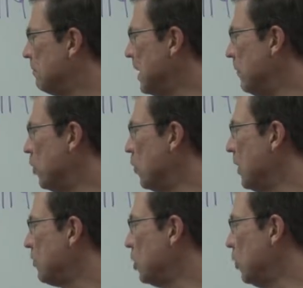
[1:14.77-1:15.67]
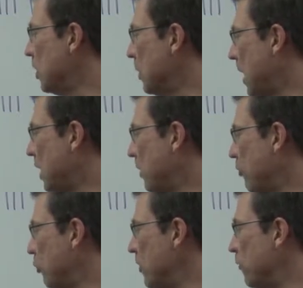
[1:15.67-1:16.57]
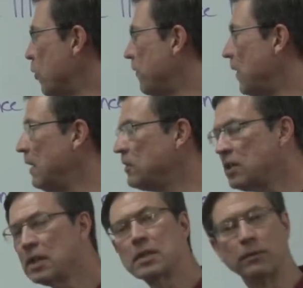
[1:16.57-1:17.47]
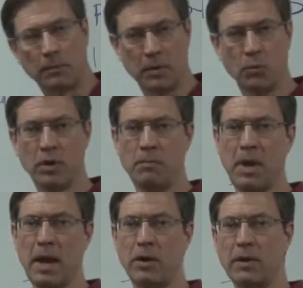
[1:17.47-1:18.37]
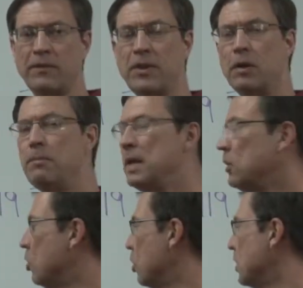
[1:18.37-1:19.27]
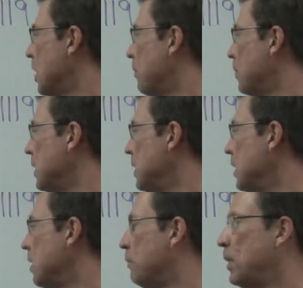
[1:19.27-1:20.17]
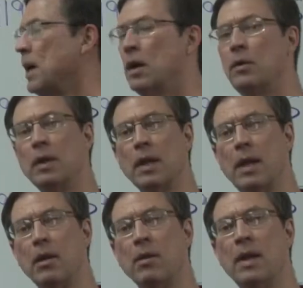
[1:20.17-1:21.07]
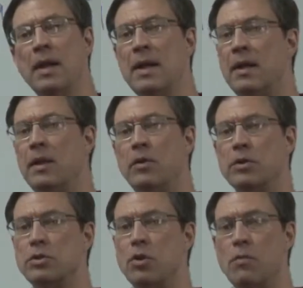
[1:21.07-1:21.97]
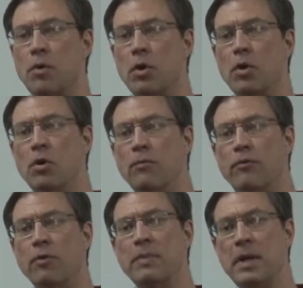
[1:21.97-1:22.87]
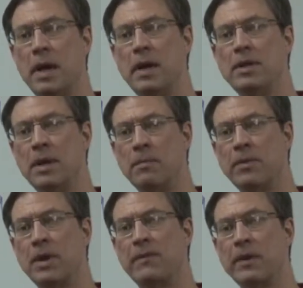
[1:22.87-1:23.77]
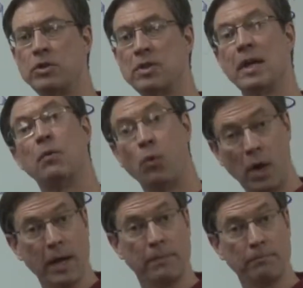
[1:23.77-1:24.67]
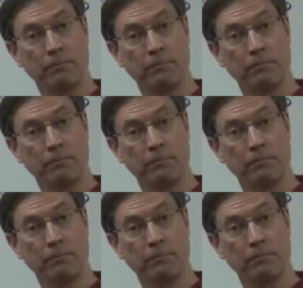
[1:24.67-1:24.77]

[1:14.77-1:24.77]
Even though we have two of them, I could have three, four, five, six of them. It wouldn't matter. If they're being hooked up in parallel, there is no more oomph behind them than if I just had one.